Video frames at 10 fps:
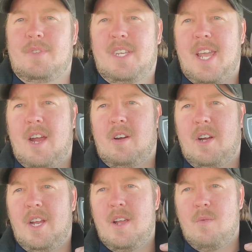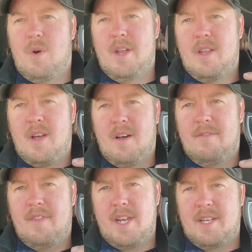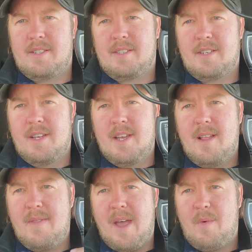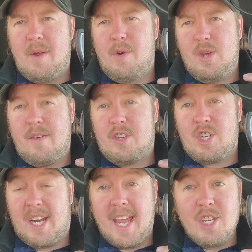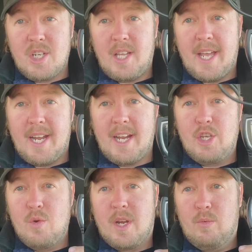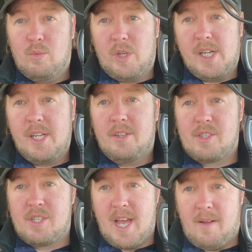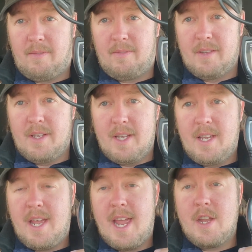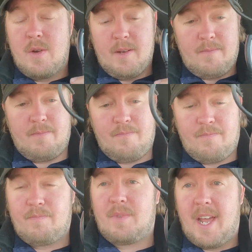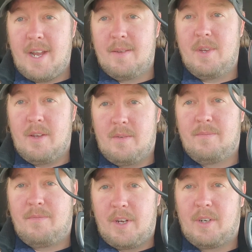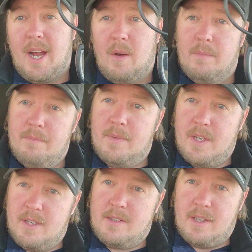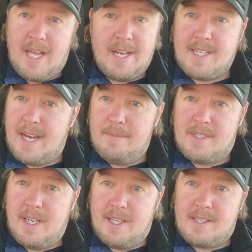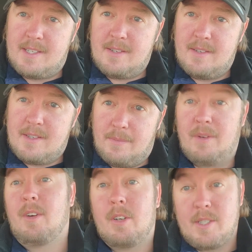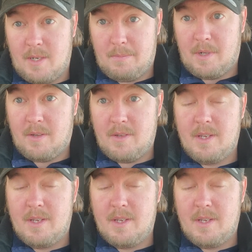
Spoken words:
Carry one of these. That way, when you have a check engine light on, you can read it yourself, and you could kind of, you know, figure out. A lot of times, it's something very simple.